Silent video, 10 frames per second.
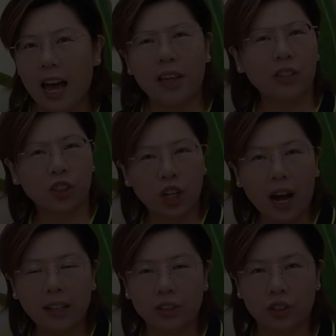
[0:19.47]
And the
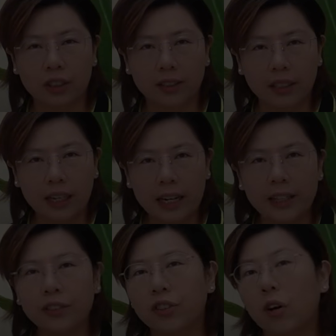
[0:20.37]
challenge is
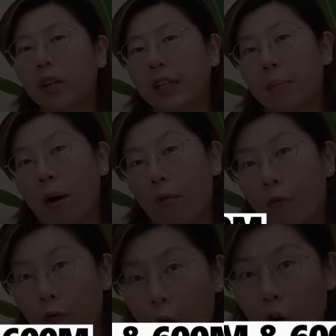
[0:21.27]
installing about
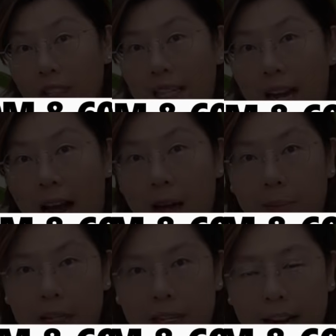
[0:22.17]
40
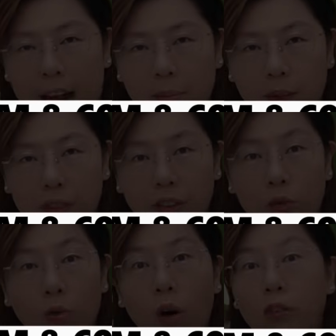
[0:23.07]
IP cameras
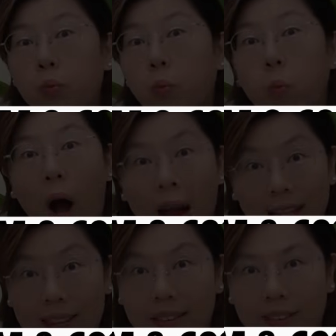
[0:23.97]
across
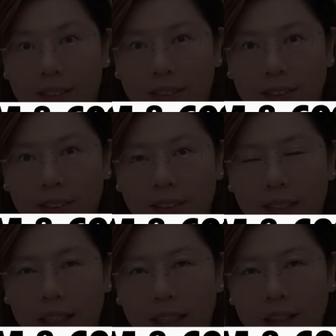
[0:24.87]
wide distances,
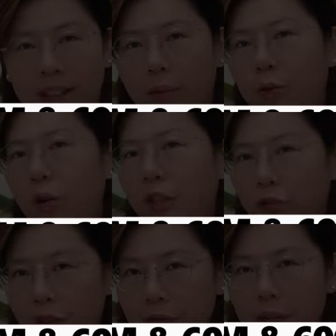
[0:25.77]
some
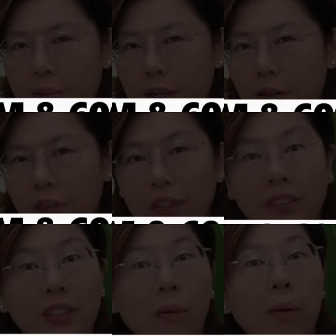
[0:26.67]
250 meters
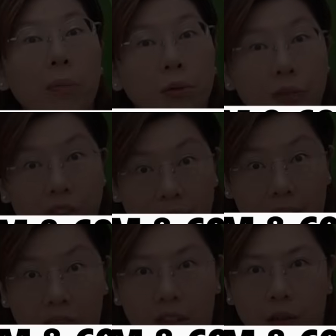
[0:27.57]
and some up to
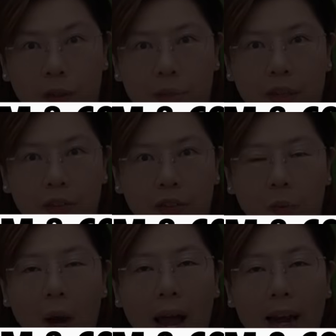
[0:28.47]
600 meters
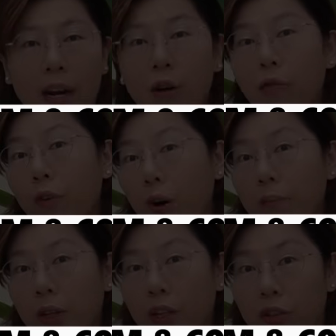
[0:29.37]
away
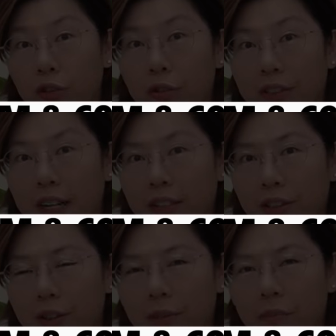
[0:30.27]
from the control
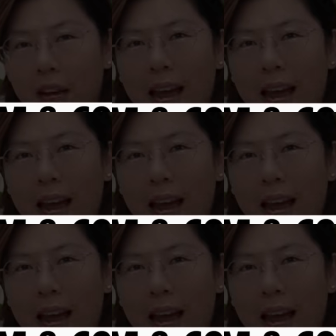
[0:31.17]
center,